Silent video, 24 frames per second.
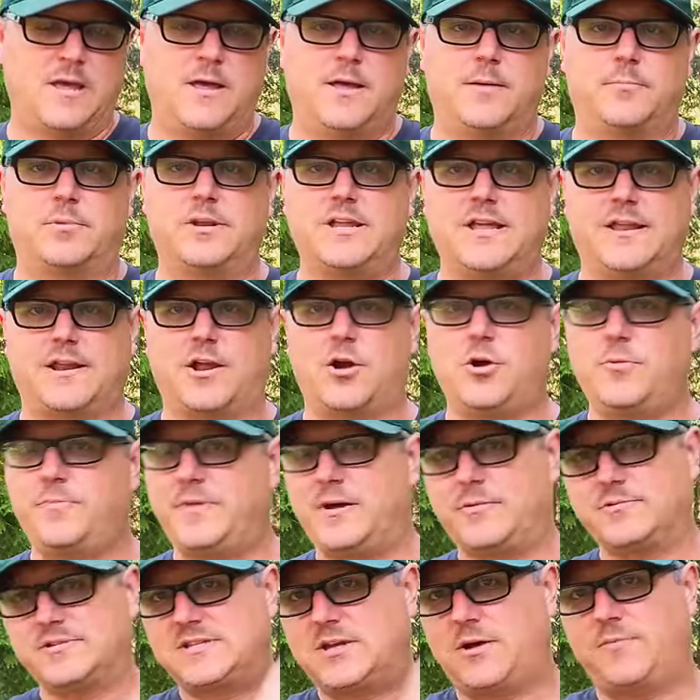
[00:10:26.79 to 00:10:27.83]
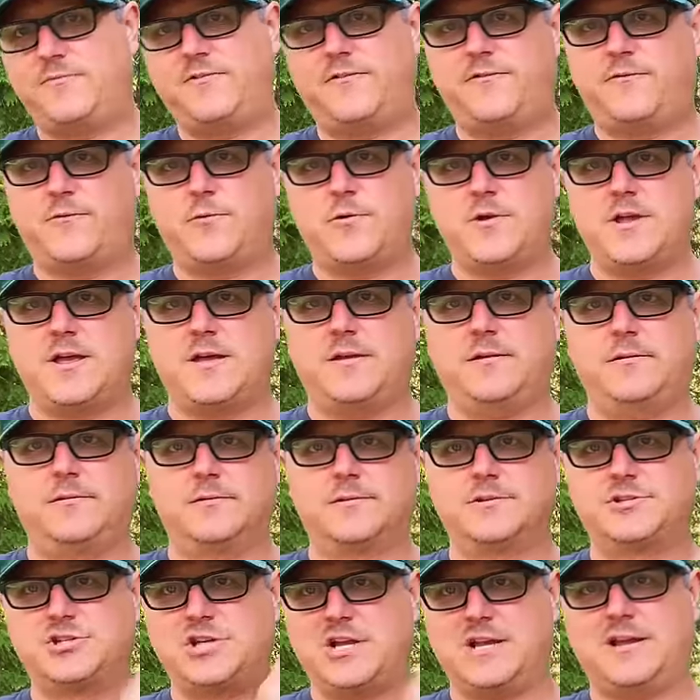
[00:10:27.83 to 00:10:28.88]
But again, I hope that was helpful for you.
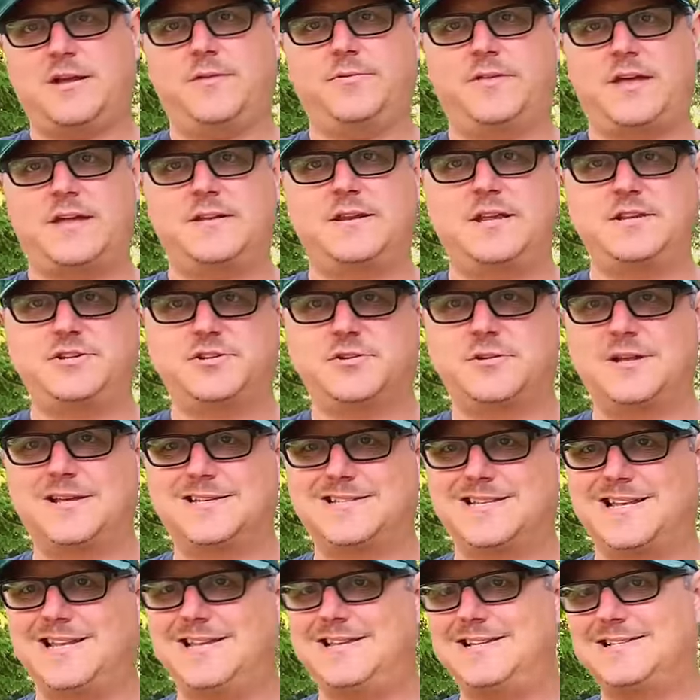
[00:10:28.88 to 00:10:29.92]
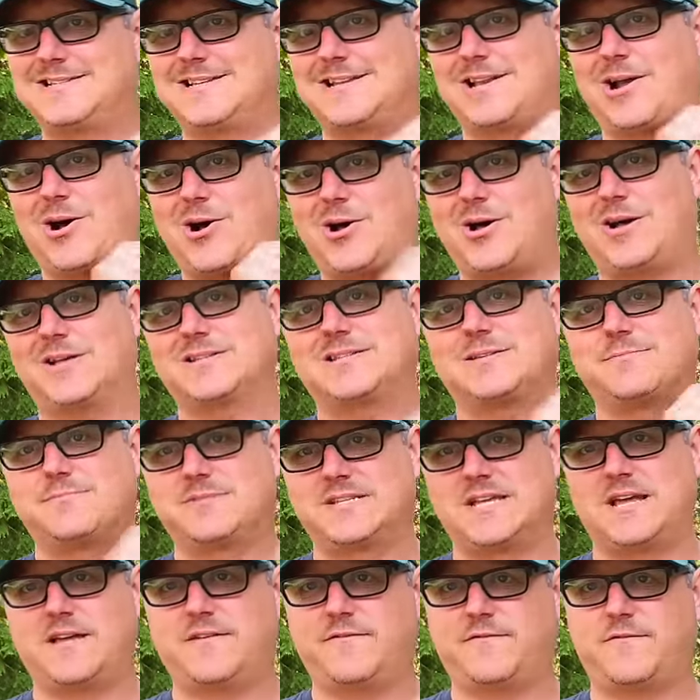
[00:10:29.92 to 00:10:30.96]
Check out that Naturenest. It is an awesome
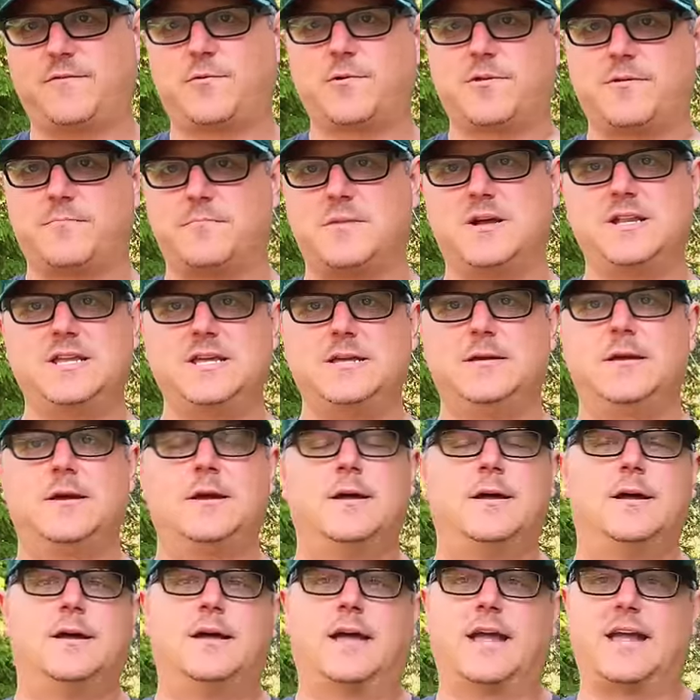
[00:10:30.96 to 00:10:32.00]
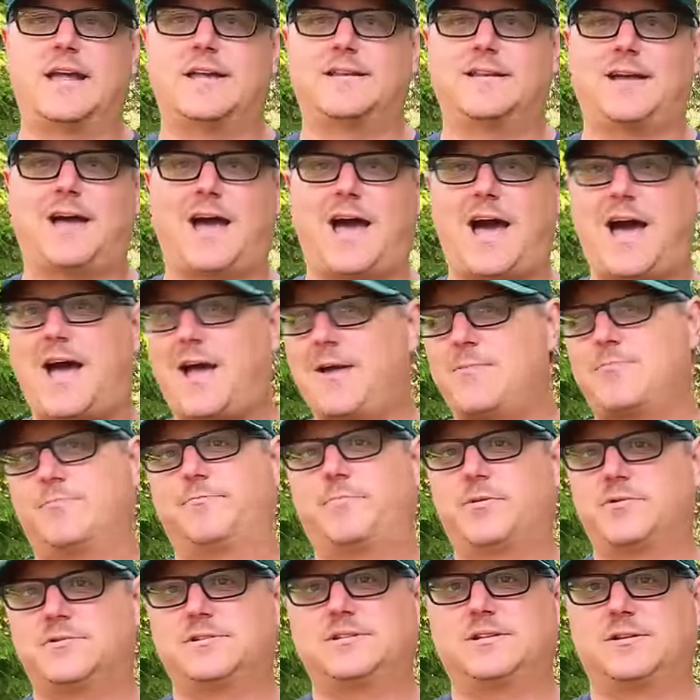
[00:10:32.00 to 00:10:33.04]
tent for the money. And I
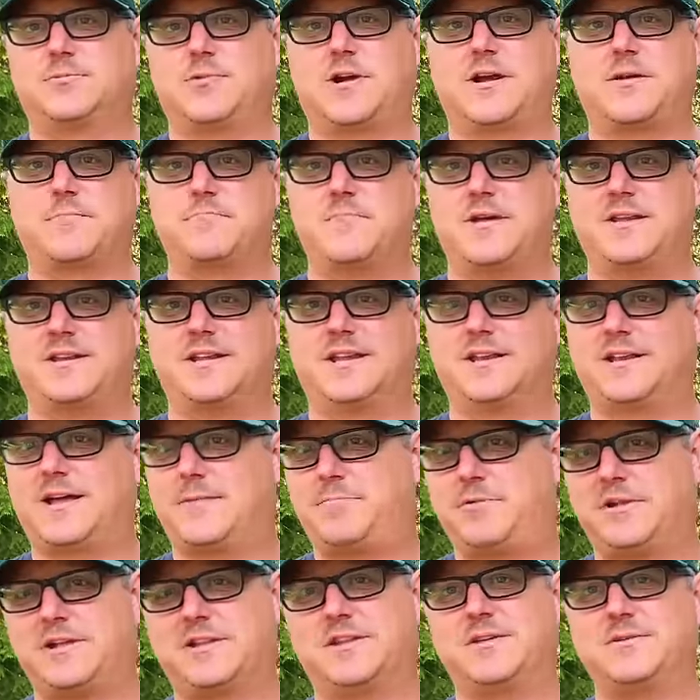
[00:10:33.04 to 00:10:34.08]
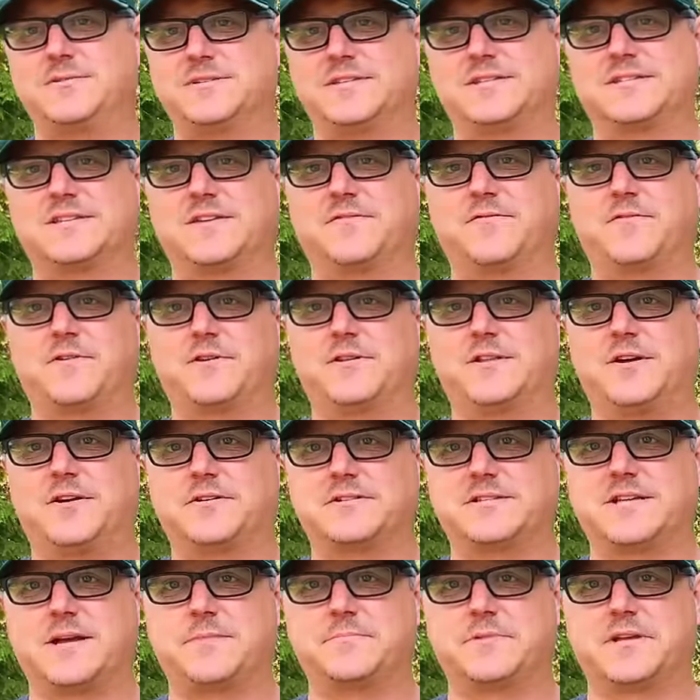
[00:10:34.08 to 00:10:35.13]
personally recommend it, and I plan to use this thing for a long
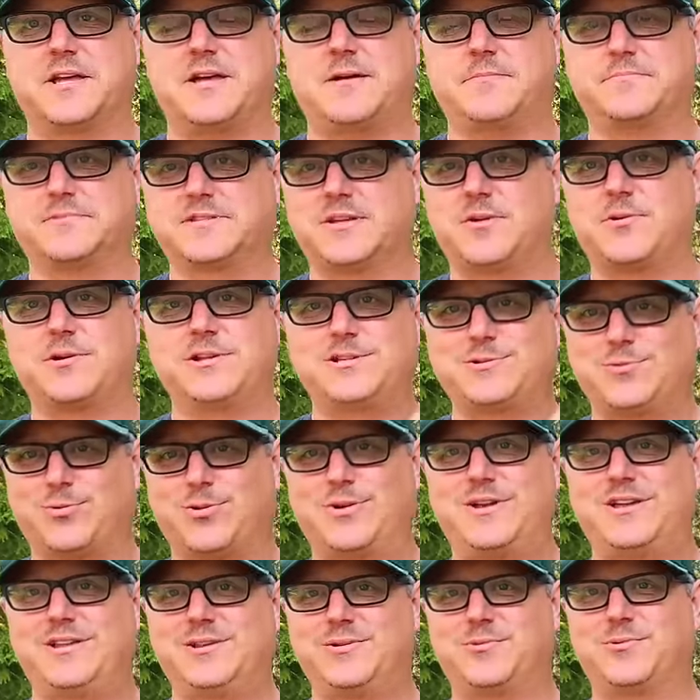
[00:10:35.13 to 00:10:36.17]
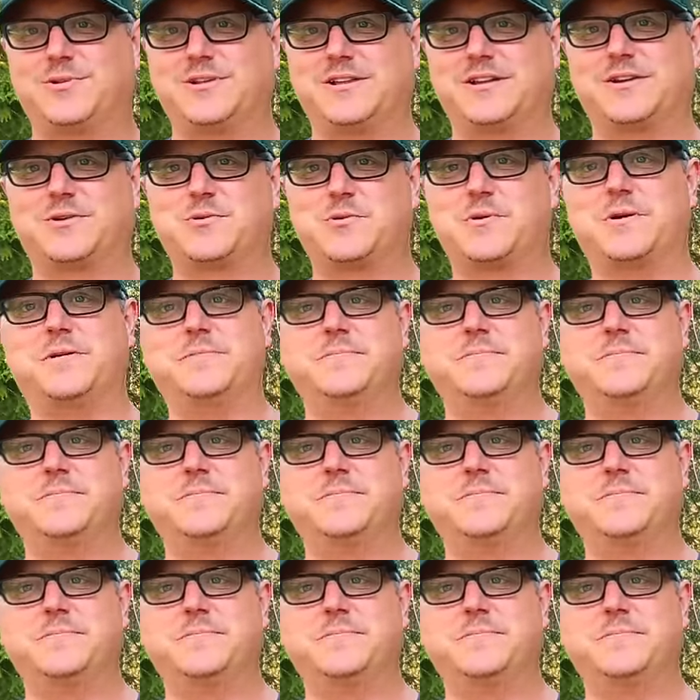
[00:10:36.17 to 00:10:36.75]
time to come. So it's really, really cool.